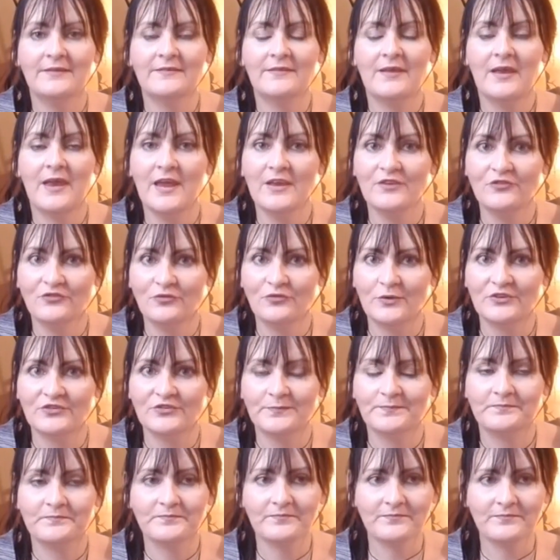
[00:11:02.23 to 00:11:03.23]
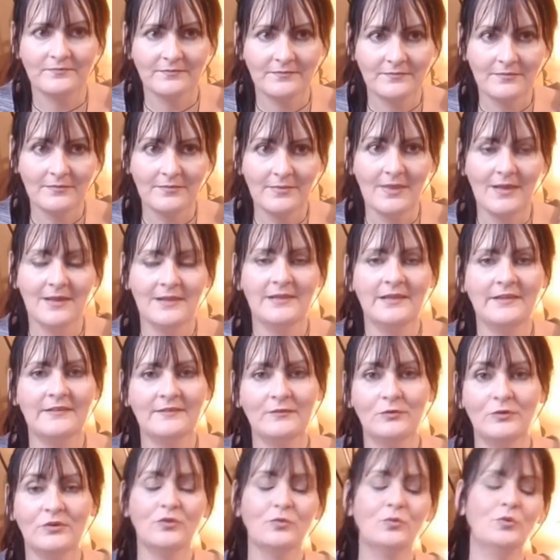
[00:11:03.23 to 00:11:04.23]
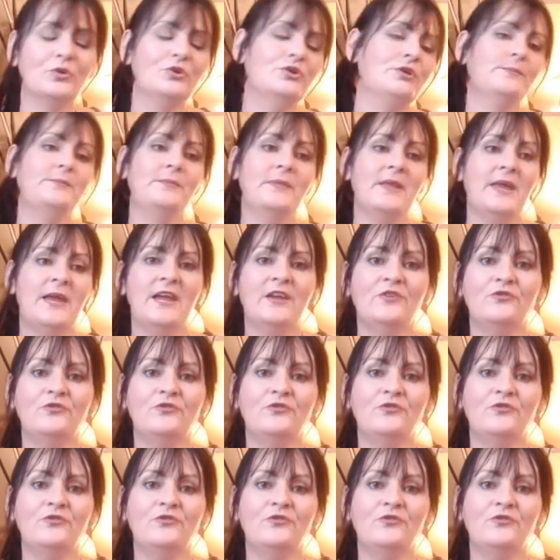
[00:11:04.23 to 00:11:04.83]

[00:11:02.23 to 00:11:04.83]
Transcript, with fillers: is hedge witch let's look at the word